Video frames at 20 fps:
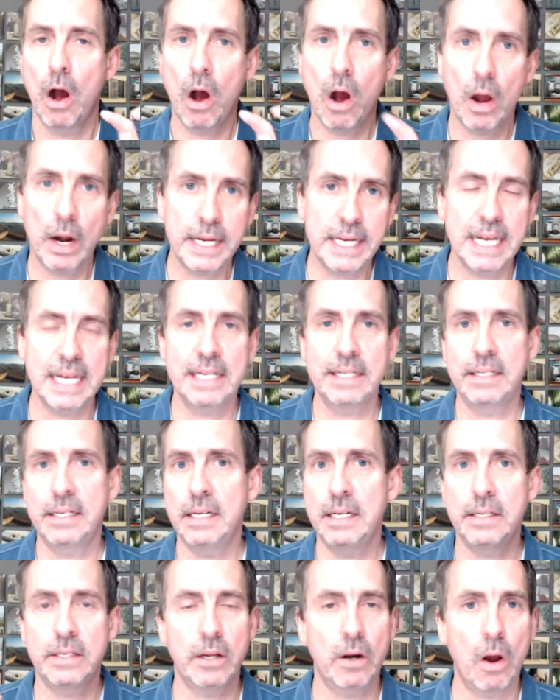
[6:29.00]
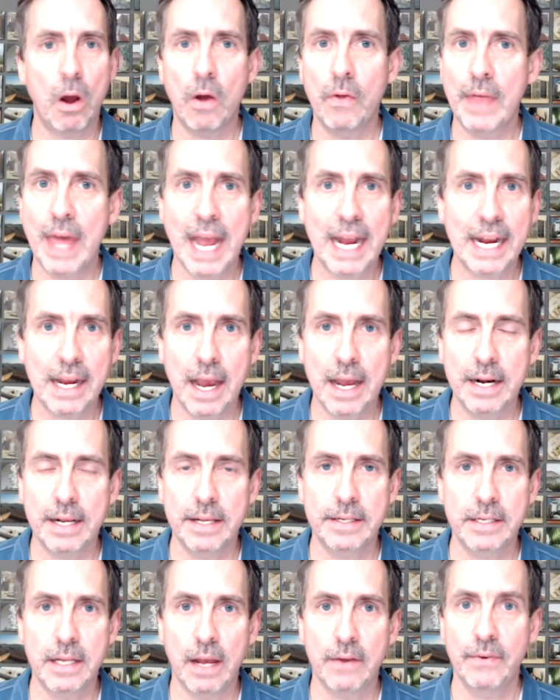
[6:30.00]
audiences and all that kind
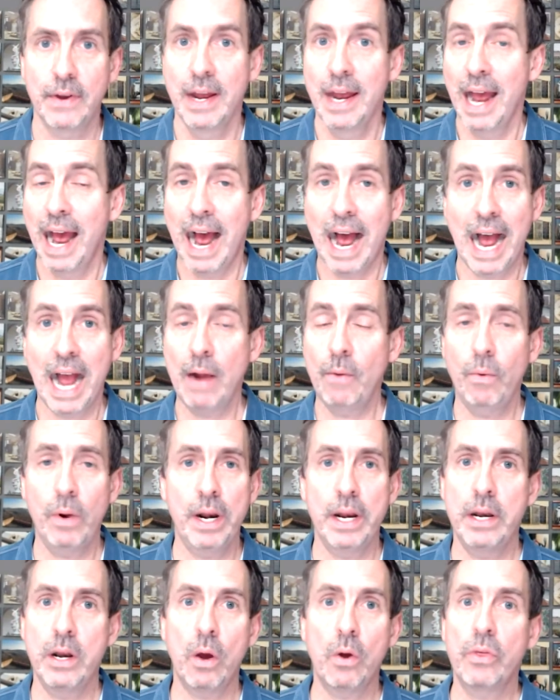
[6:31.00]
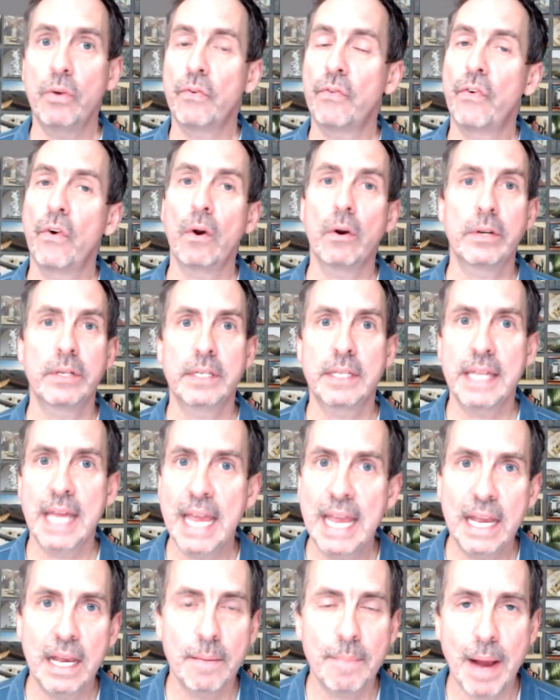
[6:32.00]
of stuff. I wouldn't know the first
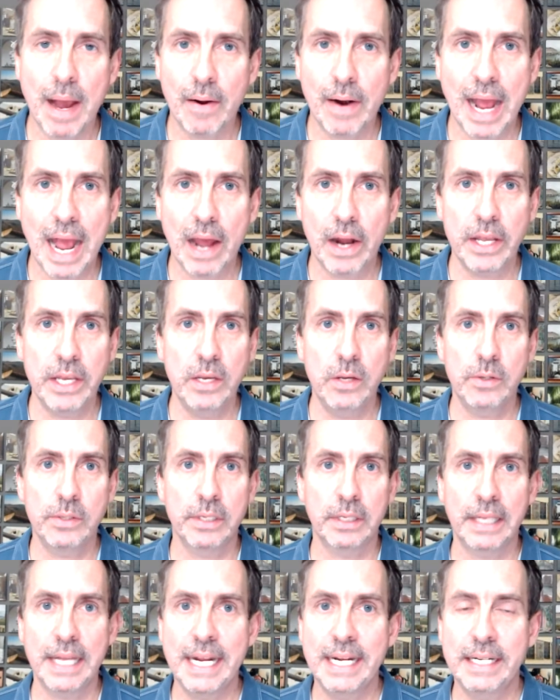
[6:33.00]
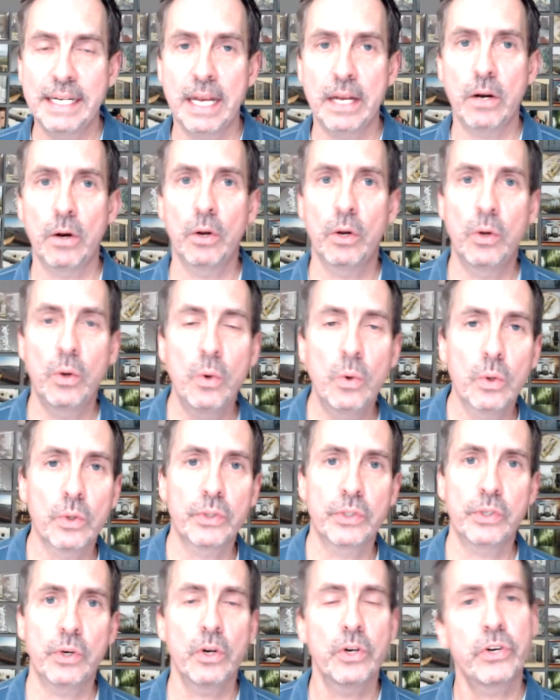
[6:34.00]
thing about how to use LinkedIn or
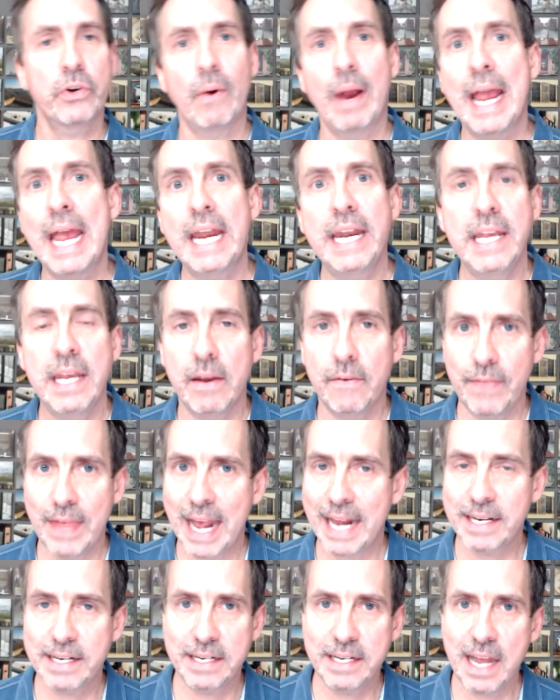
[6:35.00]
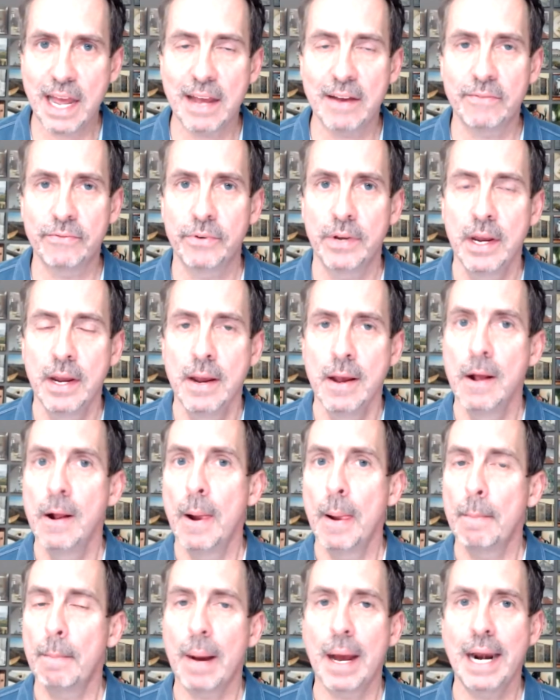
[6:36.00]
Google search or any of that stuff.
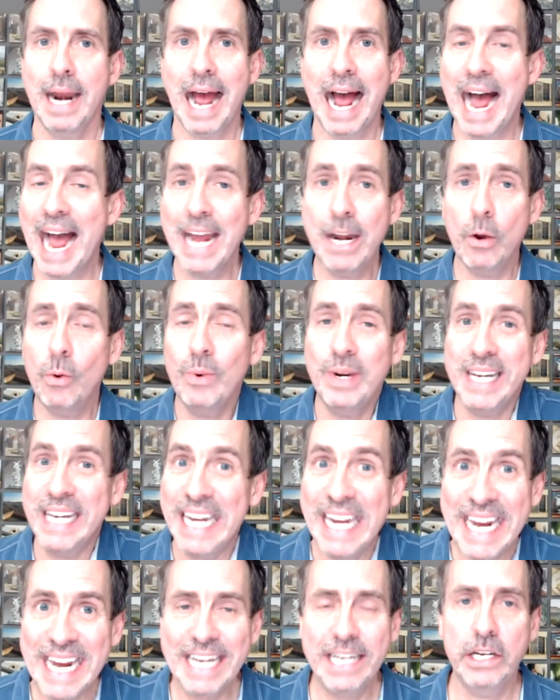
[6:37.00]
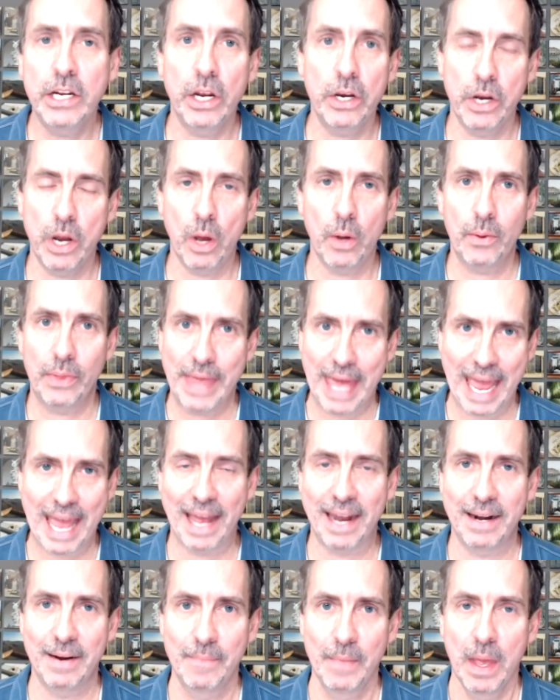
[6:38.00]
But I don't need to know
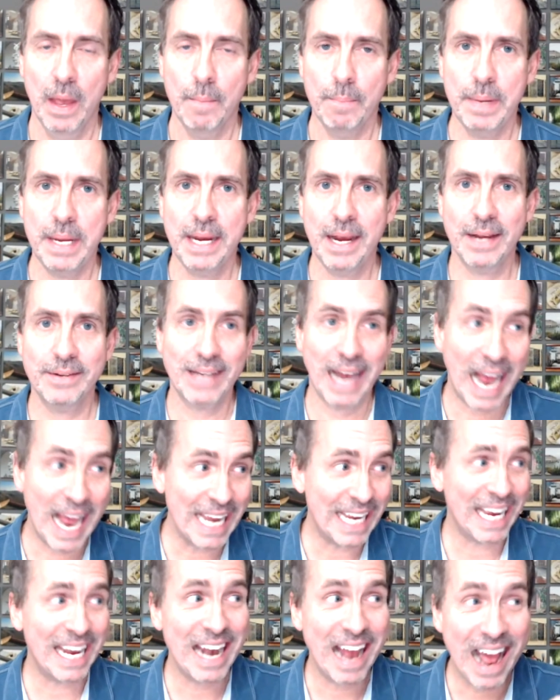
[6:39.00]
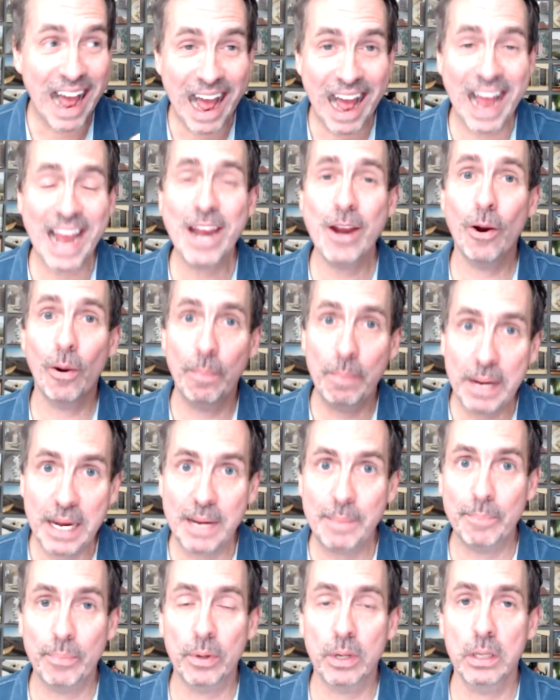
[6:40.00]
that because I can hire
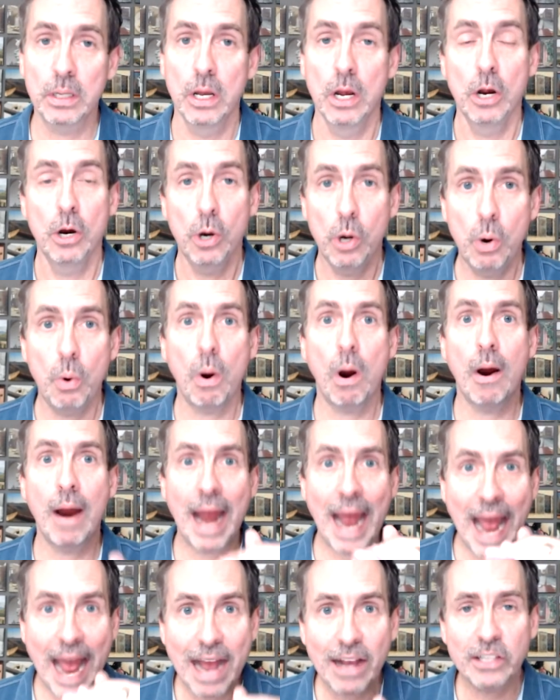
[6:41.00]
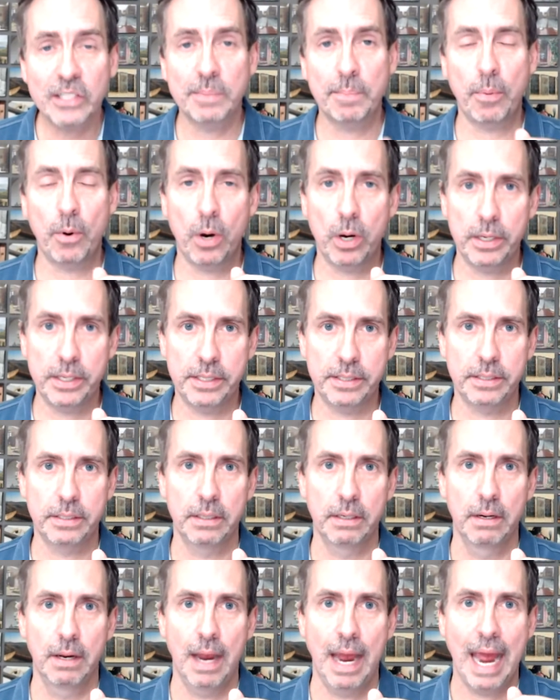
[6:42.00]
people who are
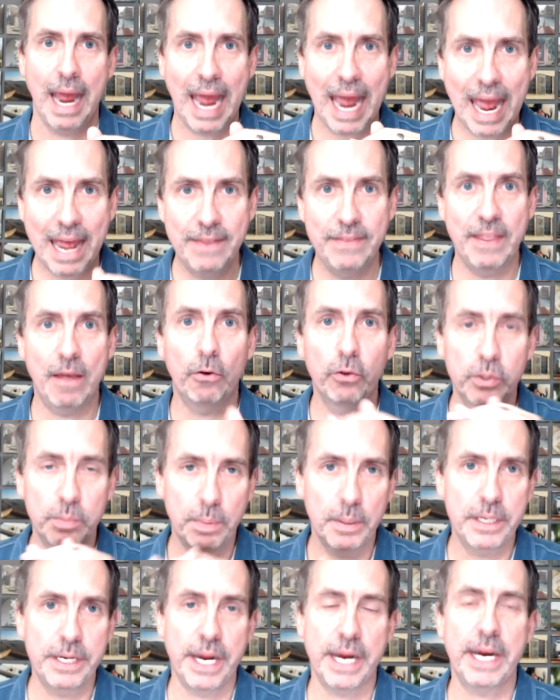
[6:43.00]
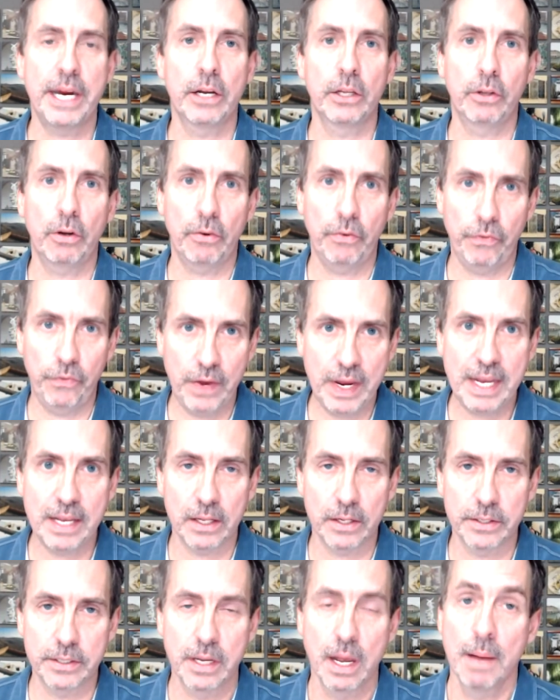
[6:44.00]
experts in those particular
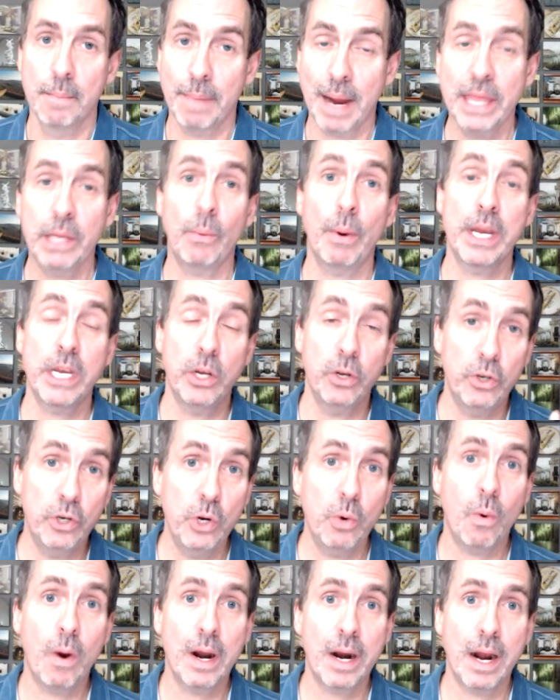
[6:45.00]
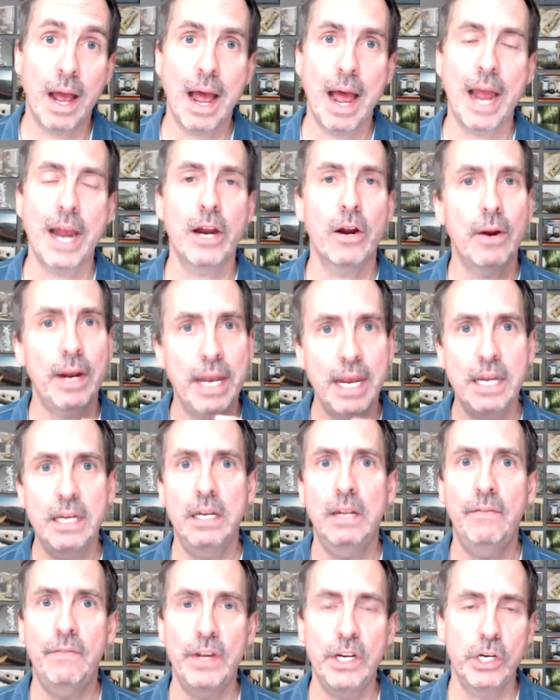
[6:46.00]
fields. By the way, you do want to hire
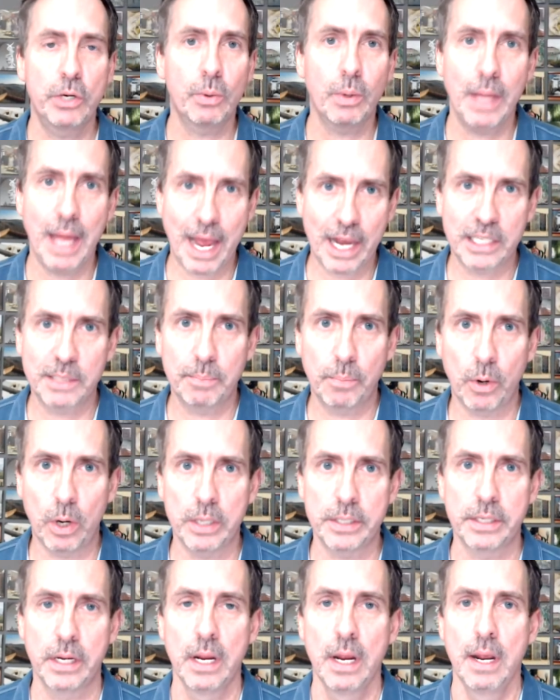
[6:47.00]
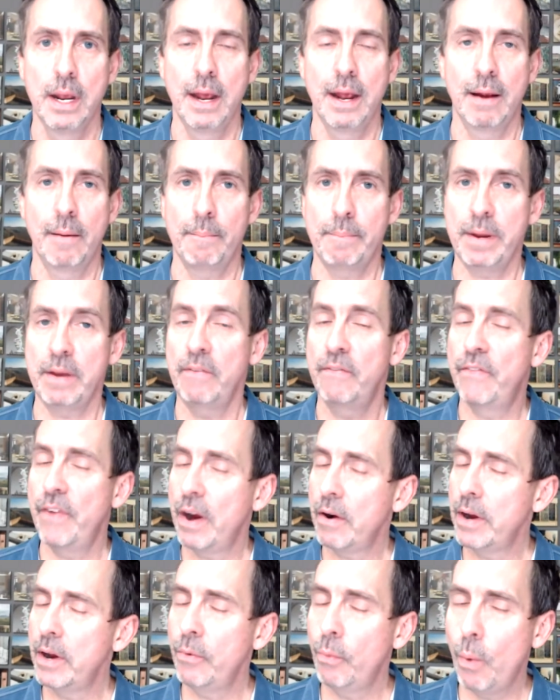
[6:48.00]
individual experts. Be
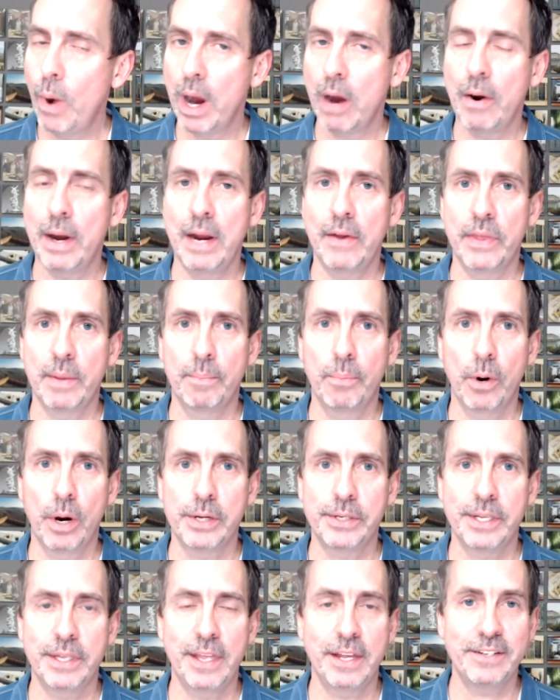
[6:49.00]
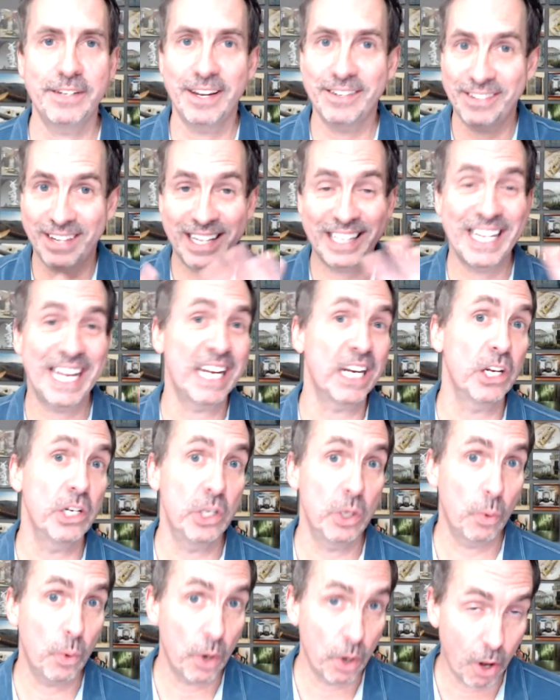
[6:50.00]
very wary of the person that says that they
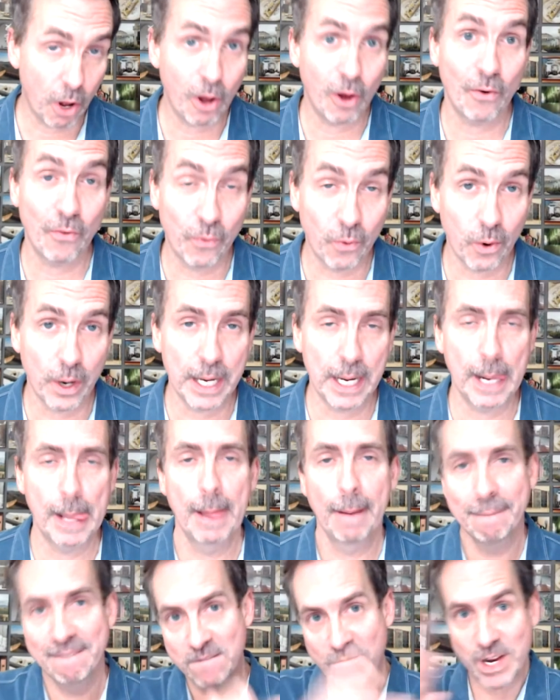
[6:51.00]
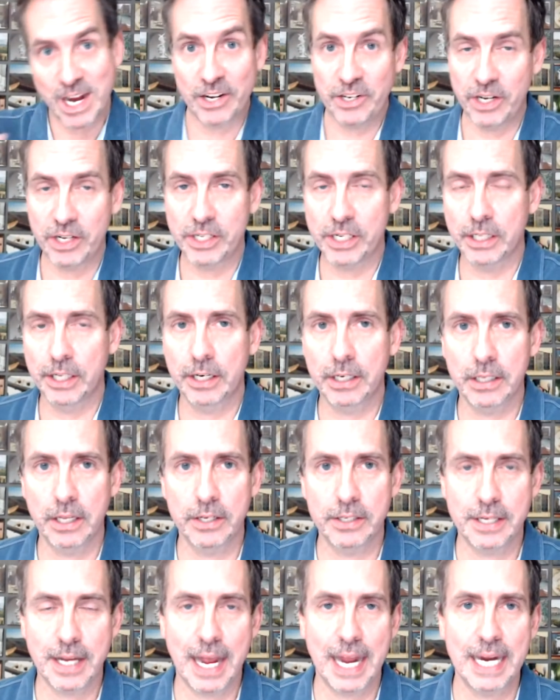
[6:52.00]
can do it all for you. That's just a little
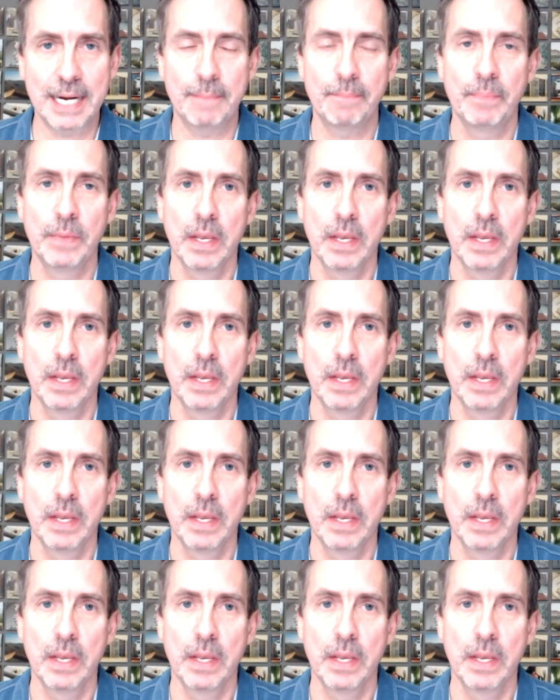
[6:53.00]
aside.